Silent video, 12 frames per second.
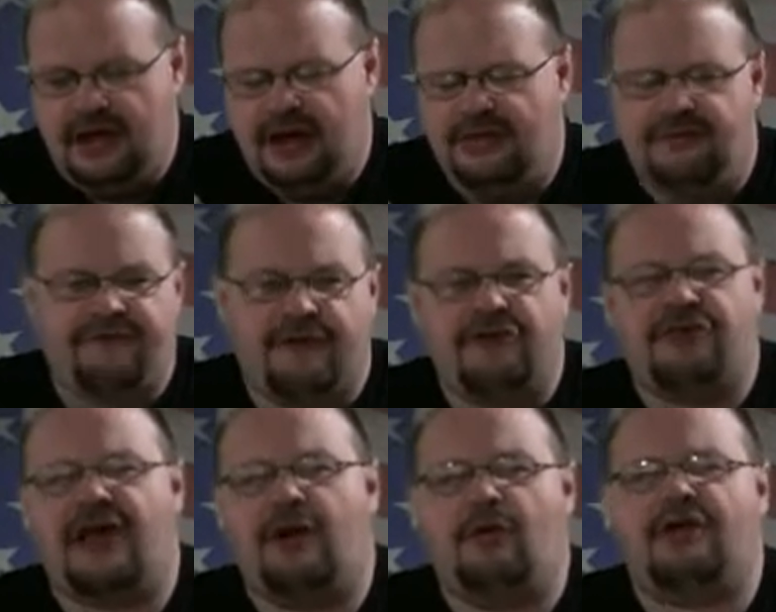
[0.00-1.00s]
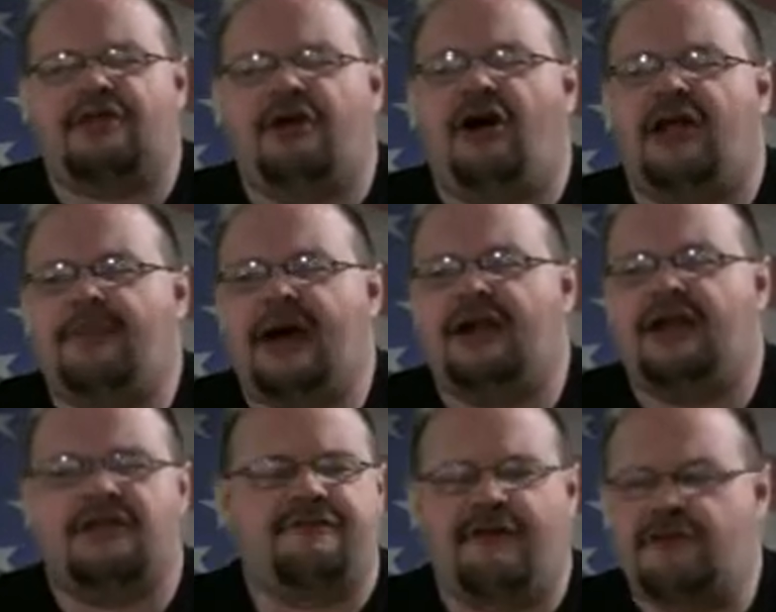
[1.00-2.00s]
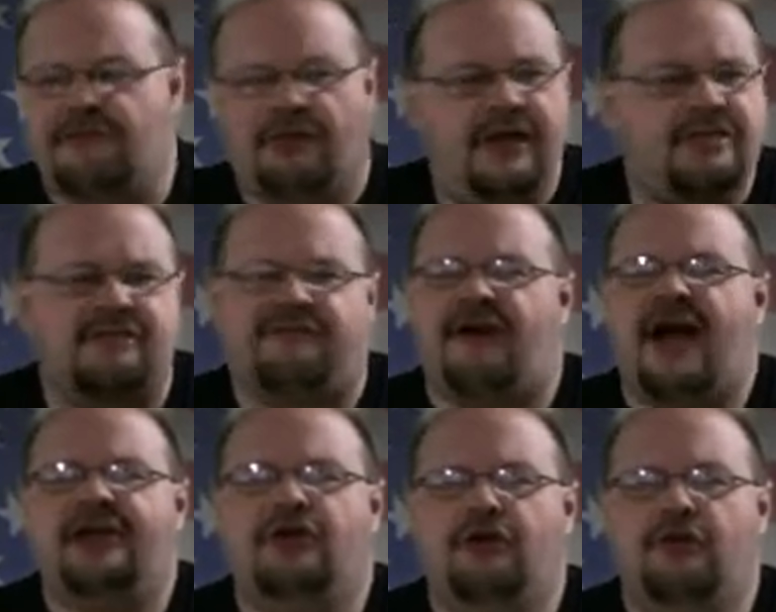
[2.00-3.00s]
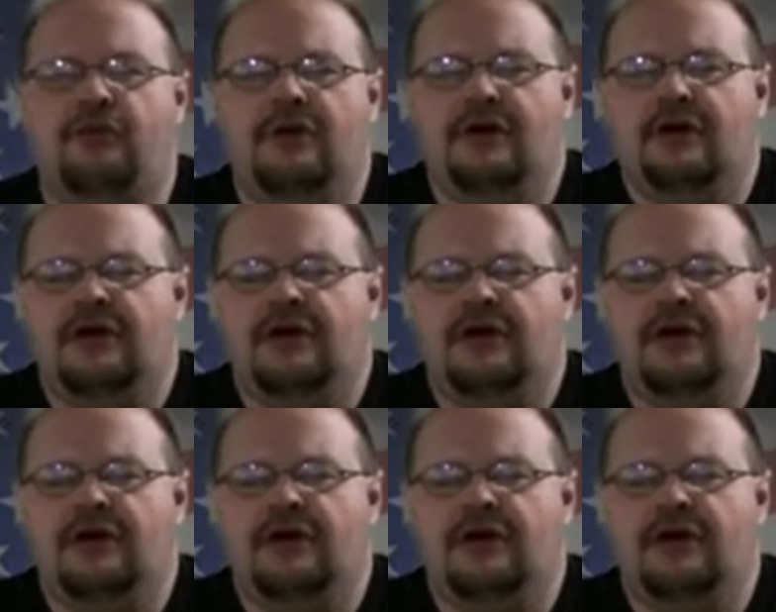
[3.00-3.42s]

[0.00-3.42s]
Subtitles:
The first thing I want to talk about is, first of all, let's define who